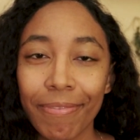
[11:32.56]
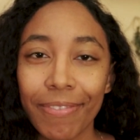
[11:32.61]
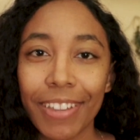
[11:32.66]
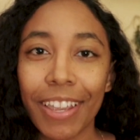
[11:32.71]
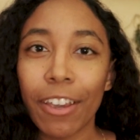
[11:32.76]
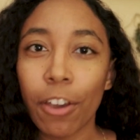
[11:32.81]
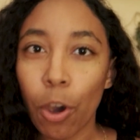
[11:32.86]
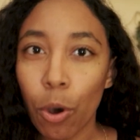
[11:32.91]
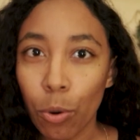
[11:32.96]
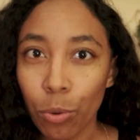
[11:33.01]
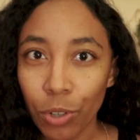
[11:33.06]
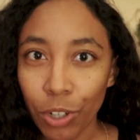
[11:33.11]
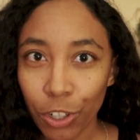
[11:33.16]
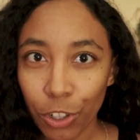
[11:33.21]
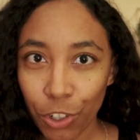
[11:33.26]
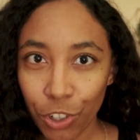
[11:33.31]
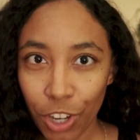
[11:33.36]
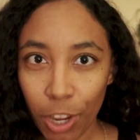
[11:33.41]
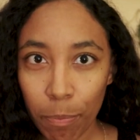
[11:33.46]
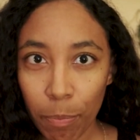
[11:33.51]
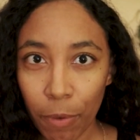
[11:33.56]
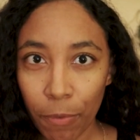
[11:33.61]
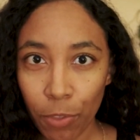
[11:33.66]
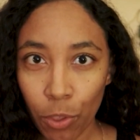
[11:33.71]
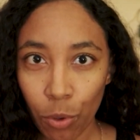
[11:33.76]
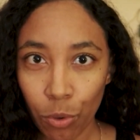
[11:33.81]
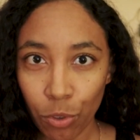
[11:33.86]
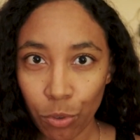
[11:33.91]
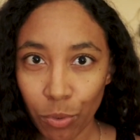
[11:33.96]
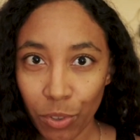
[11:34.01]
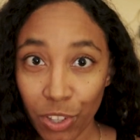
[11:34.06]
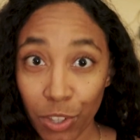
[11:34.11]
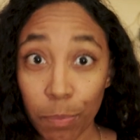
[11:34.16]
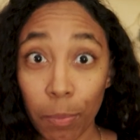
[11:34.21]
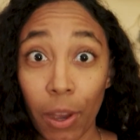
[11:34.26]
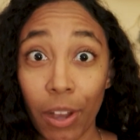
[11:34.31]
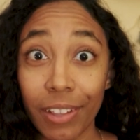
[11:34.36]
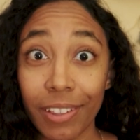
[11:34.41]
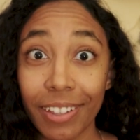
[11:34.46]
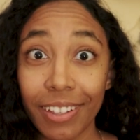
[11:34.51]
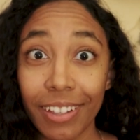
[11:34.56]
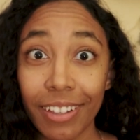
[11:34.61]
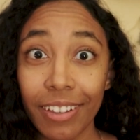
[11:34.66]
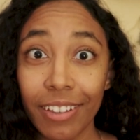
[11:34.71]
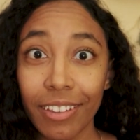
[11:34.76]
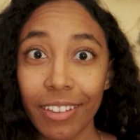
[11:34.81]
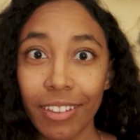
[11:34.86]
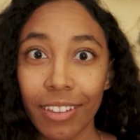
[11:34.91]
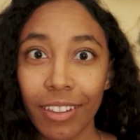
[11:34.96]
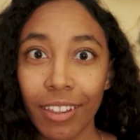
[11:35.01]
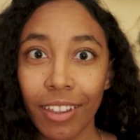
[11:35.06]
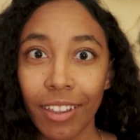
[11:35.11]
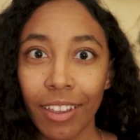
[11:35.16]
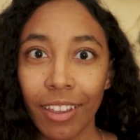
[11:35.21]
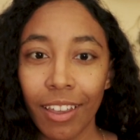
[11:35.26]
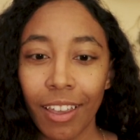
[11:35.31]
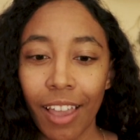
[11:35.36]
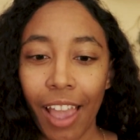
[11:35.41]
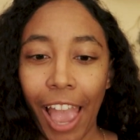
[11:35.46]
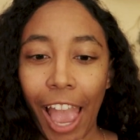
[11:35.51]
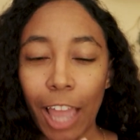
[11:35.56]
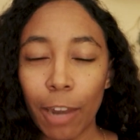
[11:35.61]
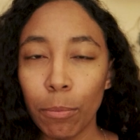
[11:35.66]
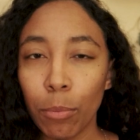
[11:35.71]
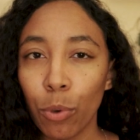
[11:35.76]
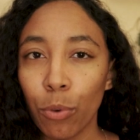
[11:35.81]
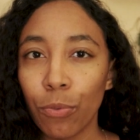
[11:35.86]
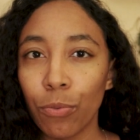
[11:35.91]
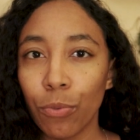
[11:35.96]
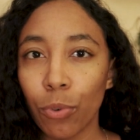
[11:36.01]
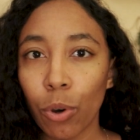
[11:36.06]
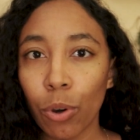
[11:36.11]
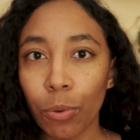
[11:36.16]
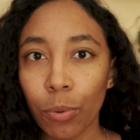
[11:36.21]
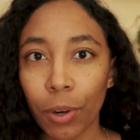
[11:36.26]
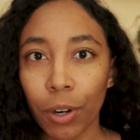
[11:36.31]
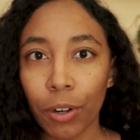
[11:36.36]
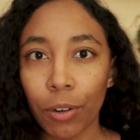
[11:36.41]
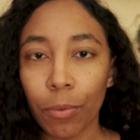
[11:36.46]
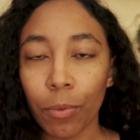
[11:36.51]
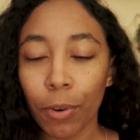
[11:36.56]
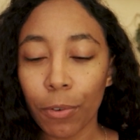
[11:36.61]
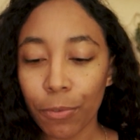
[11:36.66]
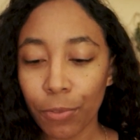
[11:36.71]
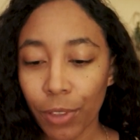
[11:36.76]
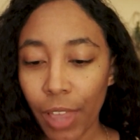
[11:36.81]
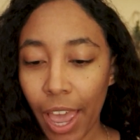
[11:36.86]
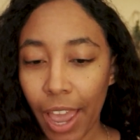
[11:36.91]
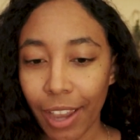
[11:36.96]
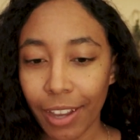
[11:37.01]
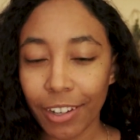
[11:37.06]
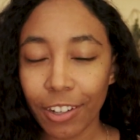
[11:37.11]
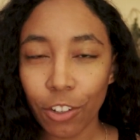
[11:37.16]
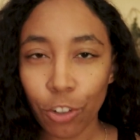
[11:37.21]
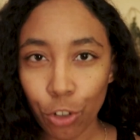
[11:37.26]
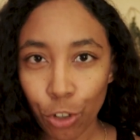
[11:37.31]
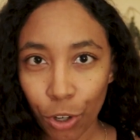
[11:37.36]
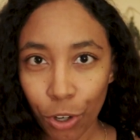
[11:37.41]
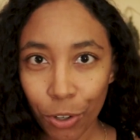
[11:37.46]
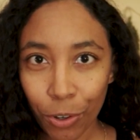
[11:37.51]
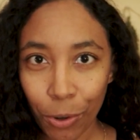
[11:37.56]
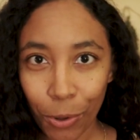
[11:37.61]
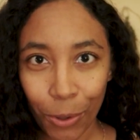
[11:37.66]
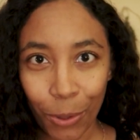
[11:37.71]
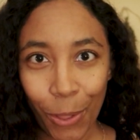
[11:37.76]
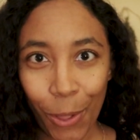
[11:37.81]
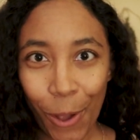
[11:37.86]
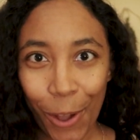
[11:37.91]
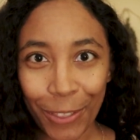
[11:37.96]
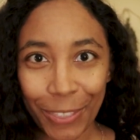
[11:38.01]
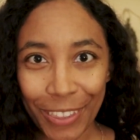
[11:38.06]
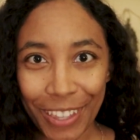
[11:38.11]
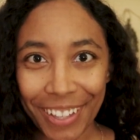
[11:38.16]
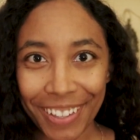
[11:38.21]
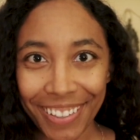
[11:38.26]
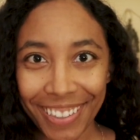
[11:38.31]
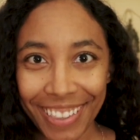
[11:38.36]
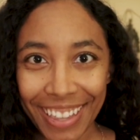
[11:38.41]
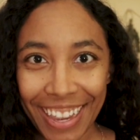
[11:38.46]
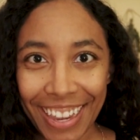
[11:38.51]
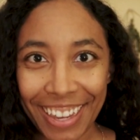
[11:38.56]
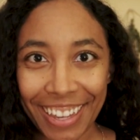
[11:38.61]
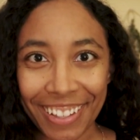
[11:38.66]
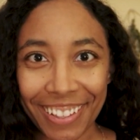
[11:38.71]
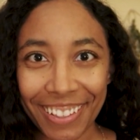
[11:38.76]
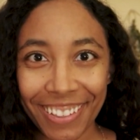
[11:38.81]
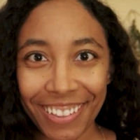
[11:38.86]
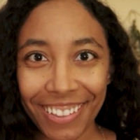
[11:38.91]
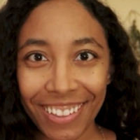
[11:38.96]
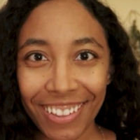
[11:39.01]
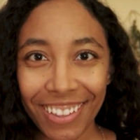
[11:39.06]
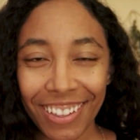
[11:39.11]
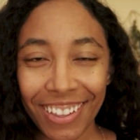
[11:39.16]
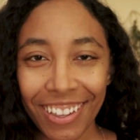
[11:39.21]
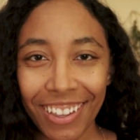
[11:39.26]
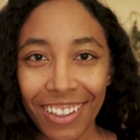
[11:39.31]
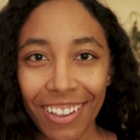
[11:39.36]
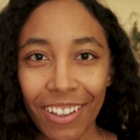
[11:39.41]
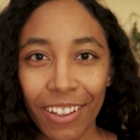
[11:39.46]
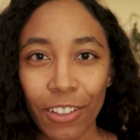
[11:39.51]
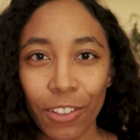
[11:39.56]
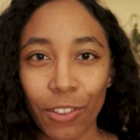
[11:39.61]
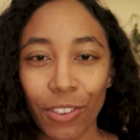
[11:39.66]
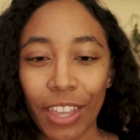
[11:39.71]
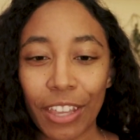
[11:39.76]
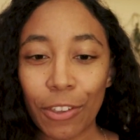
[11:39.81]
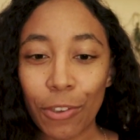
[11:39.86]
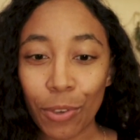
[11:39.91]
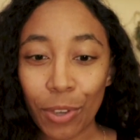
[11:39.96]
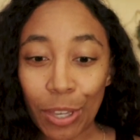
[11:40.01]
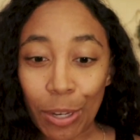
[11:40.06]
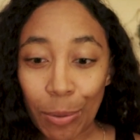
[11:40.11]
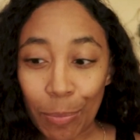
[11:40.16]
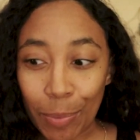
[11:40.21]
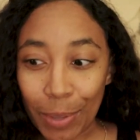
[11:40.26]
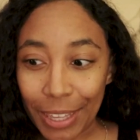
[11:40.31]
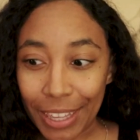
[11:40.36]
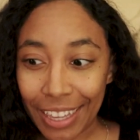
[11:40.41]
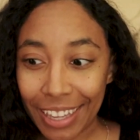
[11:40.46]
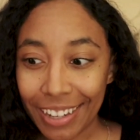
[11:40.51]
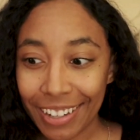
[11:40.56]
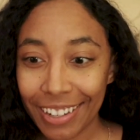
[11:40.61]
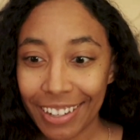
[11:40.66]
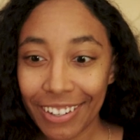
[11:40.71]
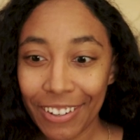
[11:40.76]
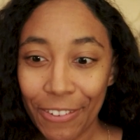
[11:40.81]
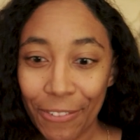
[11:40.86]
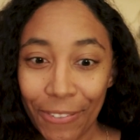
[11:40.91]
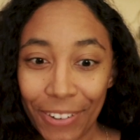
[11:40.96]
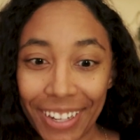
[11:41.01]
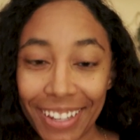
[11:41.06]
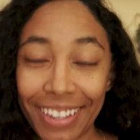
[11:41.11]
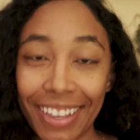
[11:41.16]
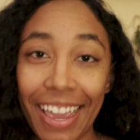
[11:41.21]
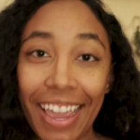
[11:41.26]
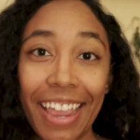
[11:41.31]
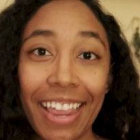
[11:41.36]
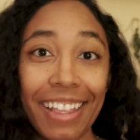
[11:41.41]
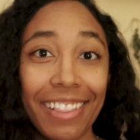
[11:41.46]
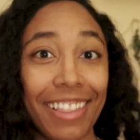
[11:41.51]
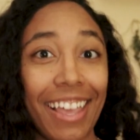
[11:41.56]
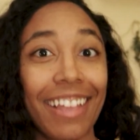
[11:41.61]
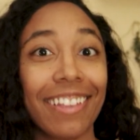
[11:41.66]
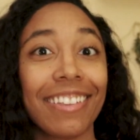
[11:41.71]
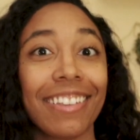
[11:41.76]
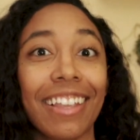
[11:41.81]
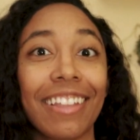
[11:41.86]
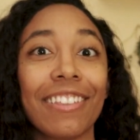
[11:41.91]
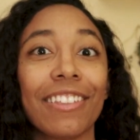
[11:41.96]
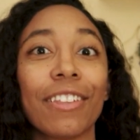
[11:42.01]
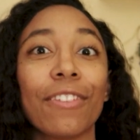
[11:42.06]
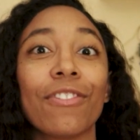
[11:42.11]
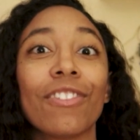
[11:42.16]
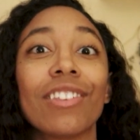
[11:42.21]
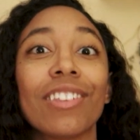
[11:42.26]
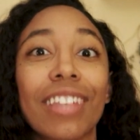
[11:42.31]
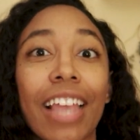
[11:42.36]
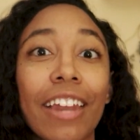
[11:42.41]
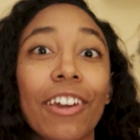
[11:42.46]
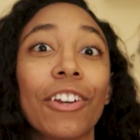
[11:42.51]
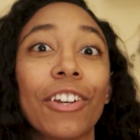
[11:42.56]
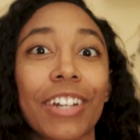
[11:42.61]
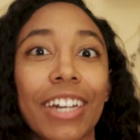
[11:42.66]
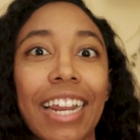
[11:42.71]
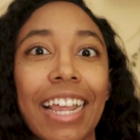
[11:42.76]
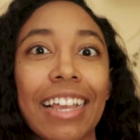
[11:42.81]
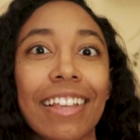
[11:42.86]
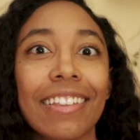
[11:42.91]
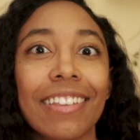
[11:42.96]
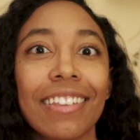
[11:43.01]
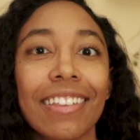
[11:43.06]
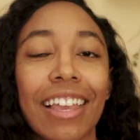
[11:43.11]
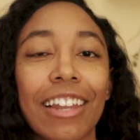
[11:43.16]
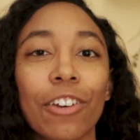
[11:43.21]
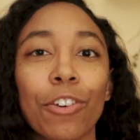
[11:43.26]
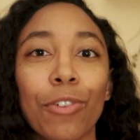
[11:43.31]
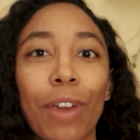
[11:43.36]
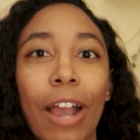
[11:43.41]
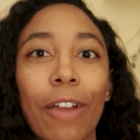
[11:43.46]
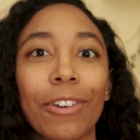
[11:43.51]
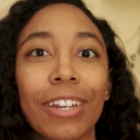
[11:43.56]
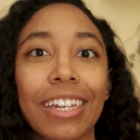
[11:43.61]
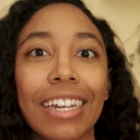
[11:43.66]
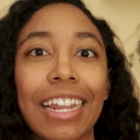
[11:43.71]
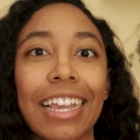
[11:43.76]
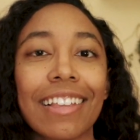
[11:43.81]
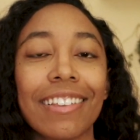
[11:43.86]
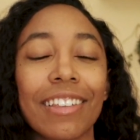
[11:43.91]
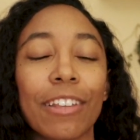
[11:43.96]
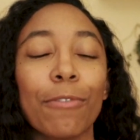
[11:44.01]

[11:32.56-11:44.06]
Take ownership of those responses and move forward. Reflect, journal on these things so that you can begin to regain that sense of centeredness and groundedness.